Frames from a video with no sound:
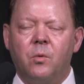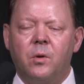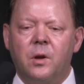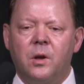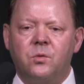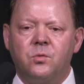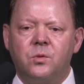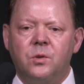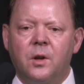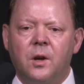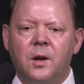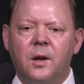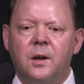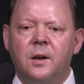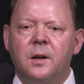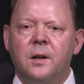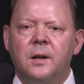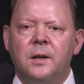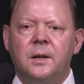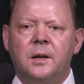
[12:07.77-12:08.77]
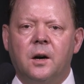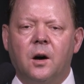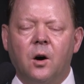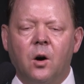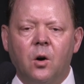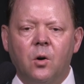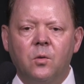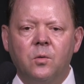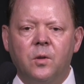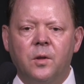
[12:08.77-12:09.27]
It's not
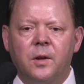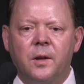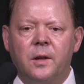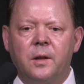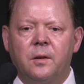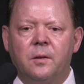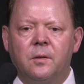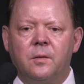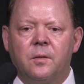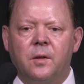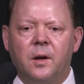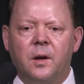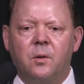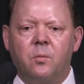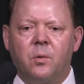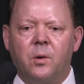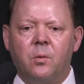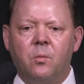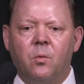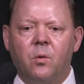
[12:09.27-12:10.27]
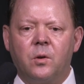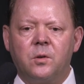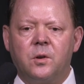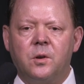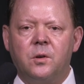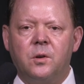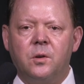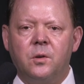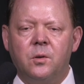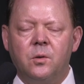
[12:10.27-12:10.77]
only that we want
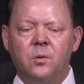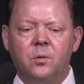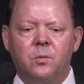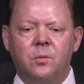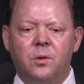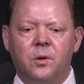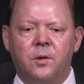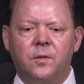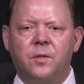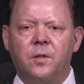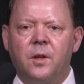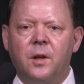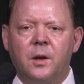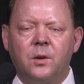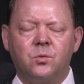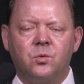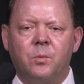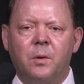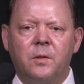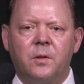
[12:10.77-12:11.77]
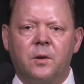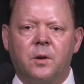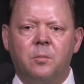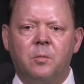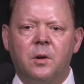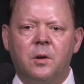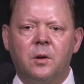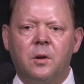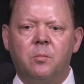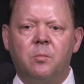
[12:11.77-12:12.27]
to do good things and make the
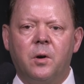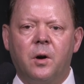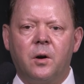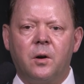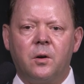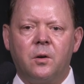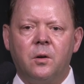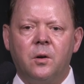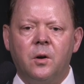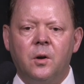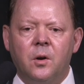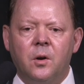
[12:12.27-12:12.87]
community better.